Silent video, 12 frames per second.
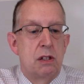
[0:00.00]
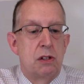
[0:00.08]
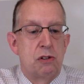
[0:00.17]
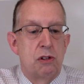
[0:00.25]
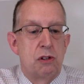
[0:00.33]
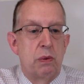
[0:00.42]

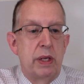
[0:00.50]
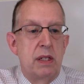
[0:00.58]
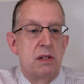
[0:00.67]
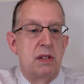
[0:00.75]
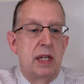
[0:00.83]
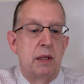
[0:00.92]
Zoe
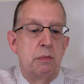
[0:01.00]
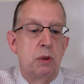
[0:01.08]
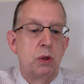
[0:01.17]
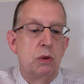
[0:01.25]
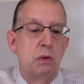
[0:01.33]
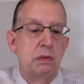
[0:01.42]
is then
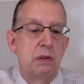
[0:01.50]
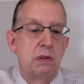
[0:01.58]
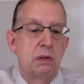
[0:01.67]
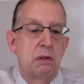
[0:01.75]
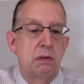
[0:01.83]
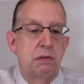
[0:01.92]
moved
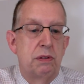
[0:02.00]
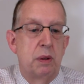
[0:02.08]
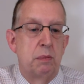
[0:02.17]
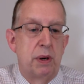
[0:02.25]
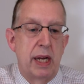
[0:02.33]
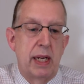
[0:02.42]
from
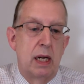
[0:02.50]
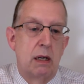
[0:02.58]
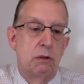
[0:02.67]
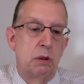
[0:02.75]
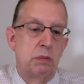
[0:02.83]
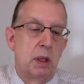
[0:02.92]
breakout
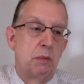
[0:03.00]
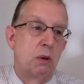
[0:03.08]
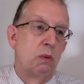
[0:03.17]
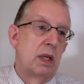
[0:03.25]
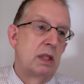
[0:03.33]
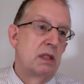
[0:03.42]
room number
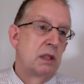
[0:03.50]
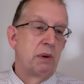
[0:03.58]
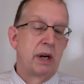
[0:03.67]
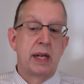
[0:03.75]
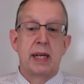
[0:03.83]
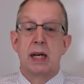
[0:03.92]
1 to
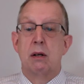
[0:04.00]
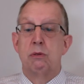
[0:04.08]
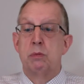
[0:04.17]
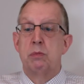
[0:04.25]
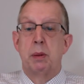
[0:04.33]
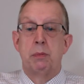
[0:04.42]
breakout
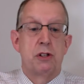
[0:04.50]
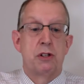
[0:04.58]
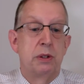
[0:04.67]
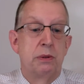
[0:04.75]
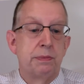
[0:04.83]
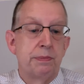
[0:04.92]
room number 2.